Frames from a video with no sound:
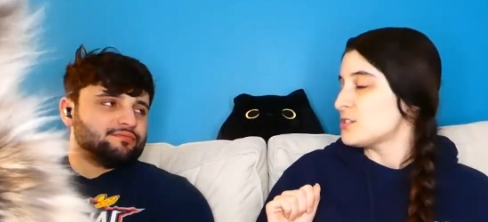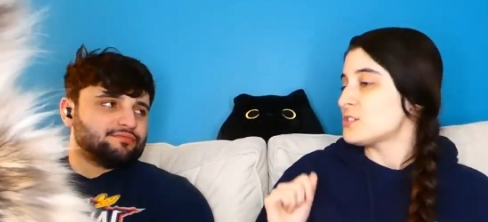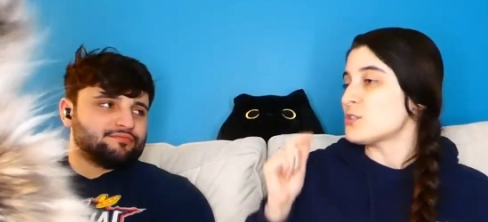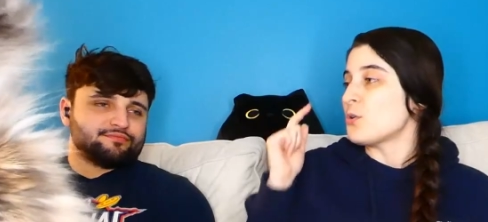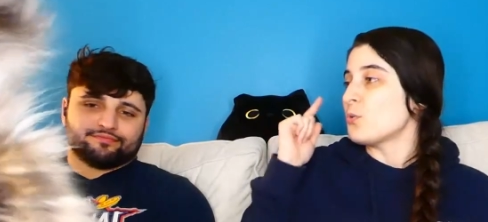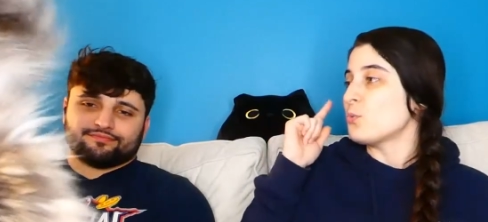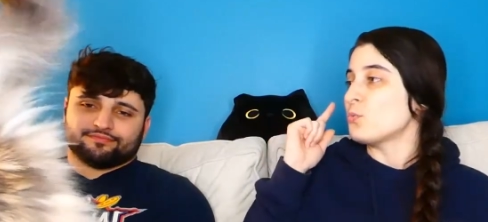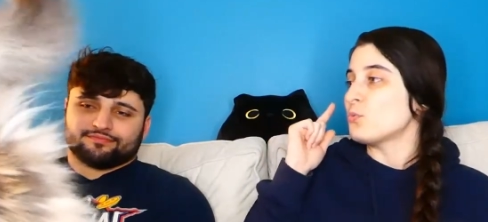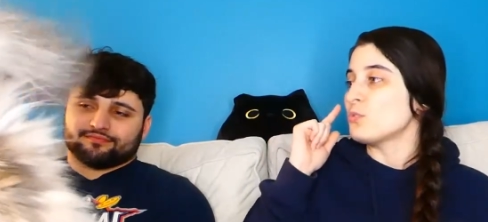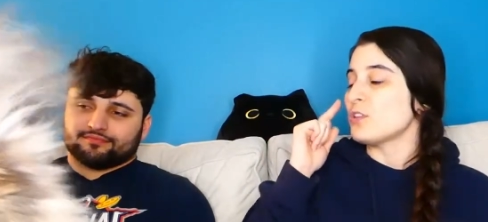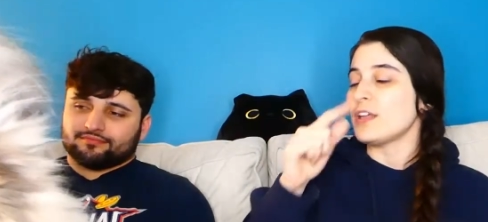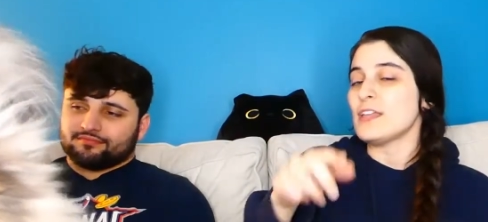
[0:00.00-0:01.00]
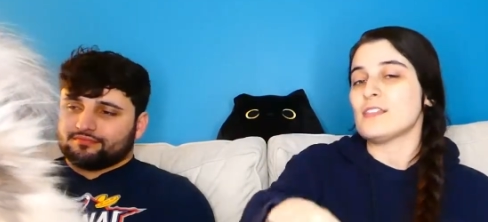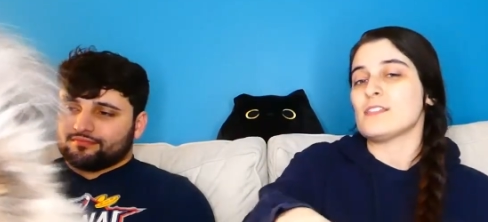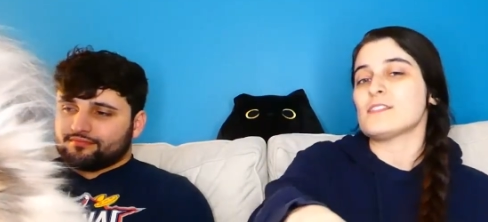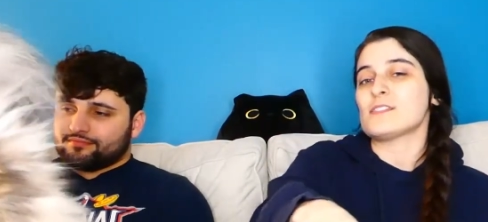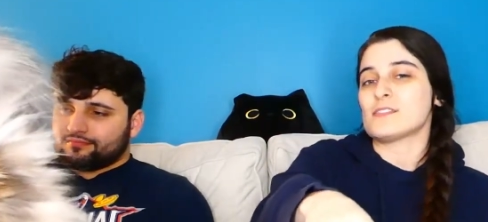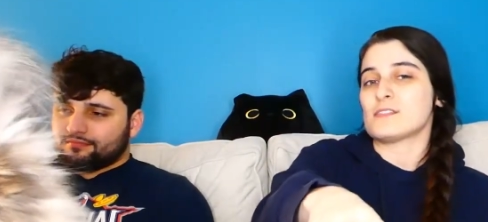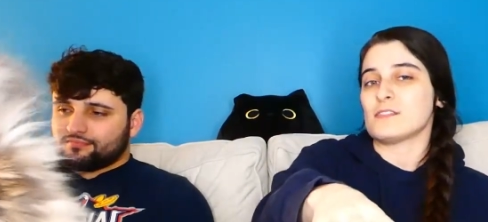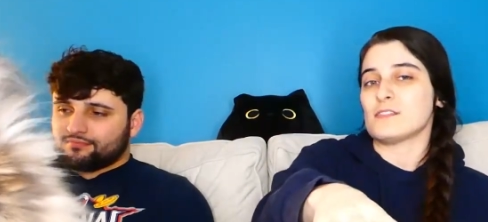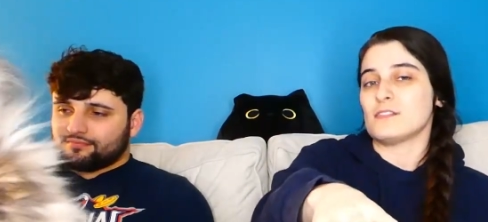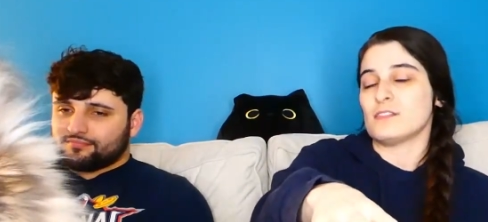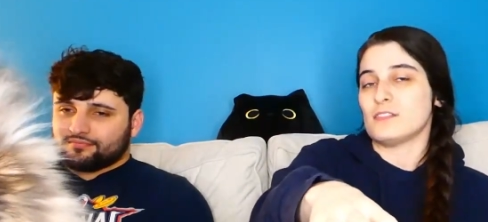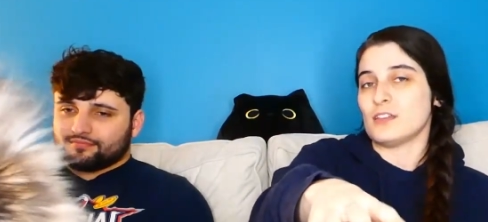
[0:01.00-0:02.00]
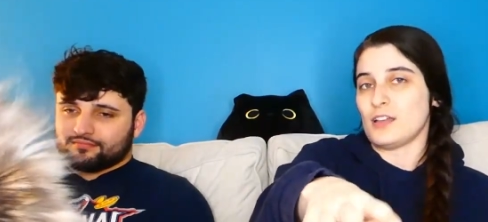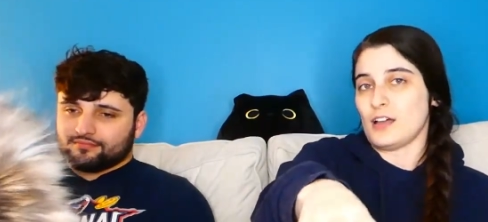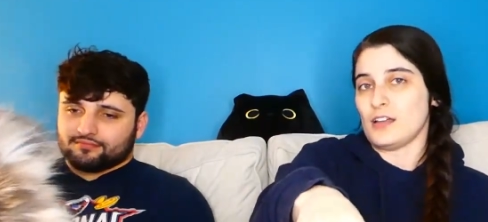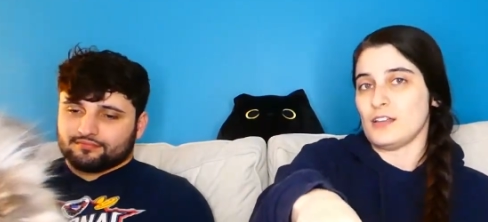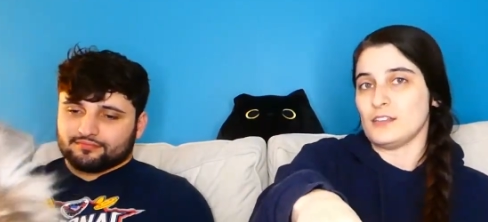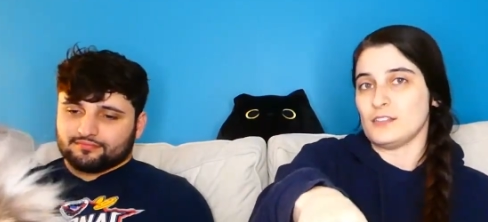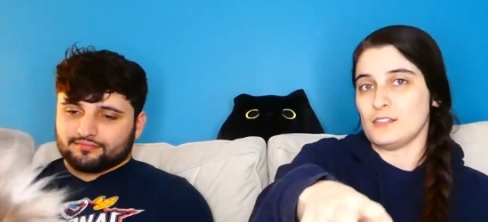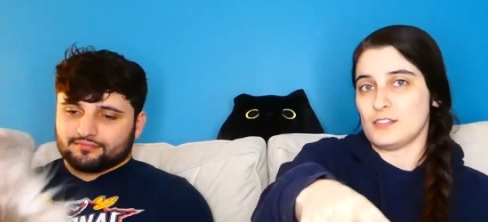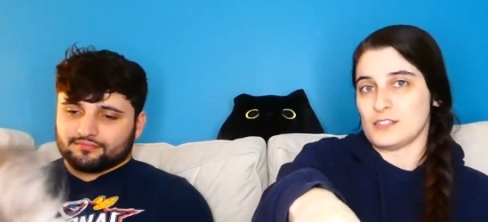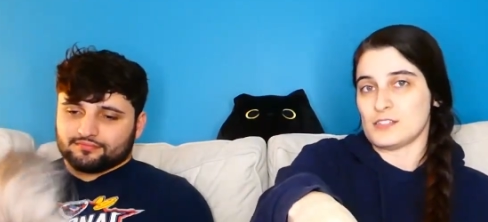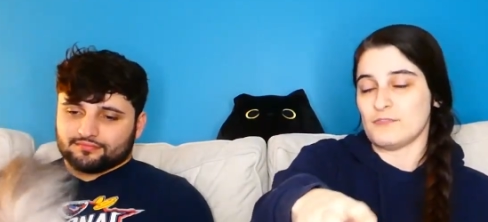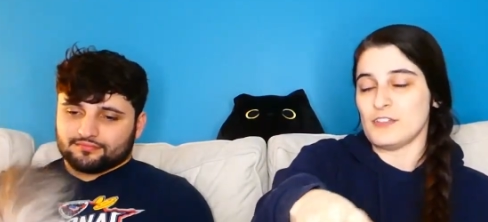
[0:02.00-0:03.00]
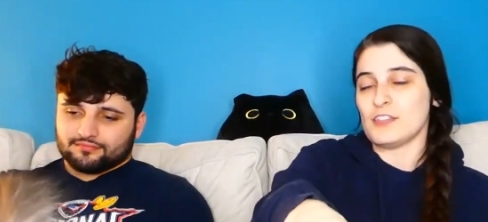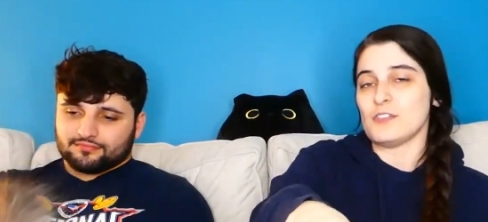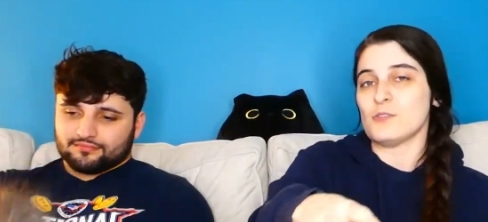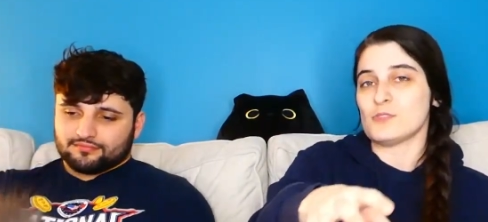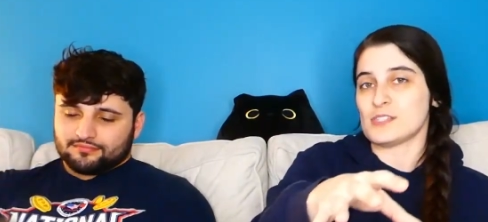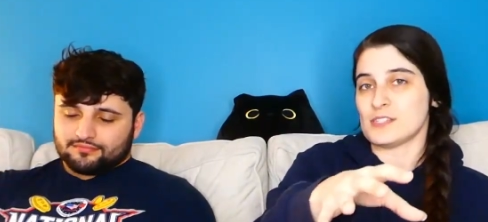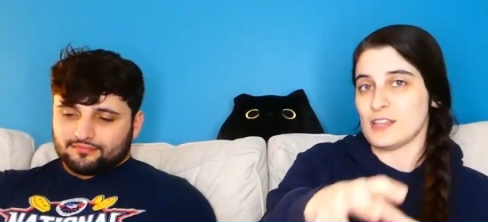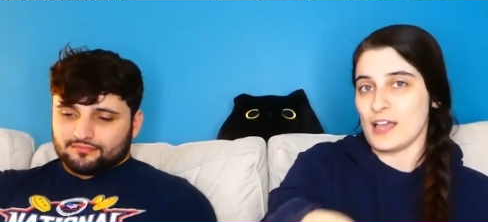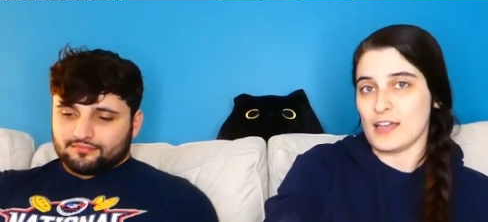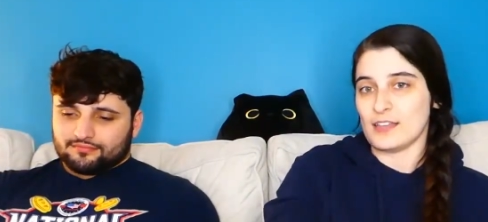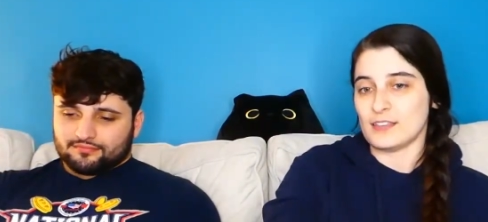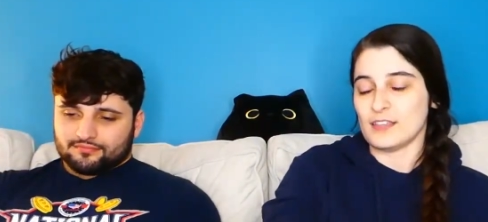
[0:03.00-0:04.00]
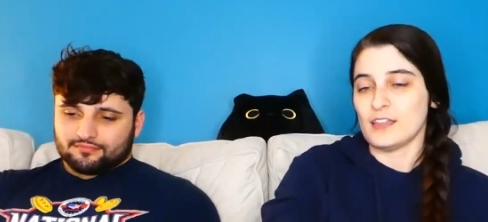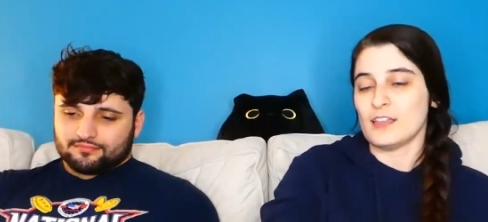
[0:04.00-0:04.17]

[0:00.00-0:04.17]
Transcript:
Speaker 1: So, like this the guy in this video said,